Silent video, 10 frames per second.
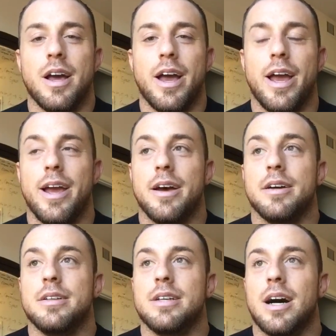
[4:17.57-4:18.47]

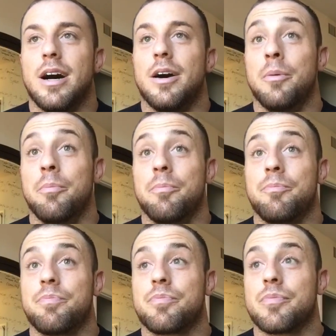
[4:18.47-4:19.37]
And
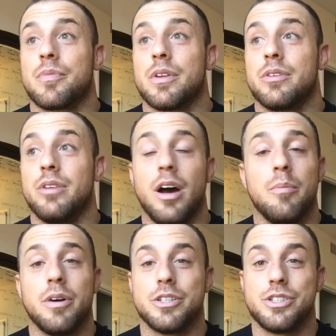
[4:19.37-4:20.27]
so now
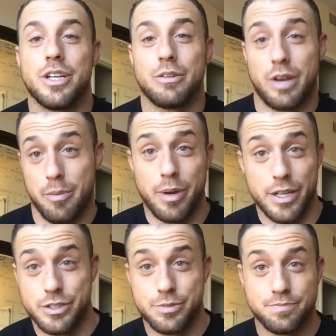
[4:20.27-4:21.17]
I'm on a sharing
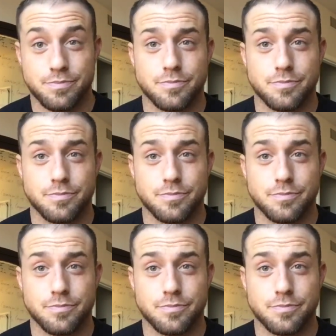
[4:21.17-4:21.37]
rampage.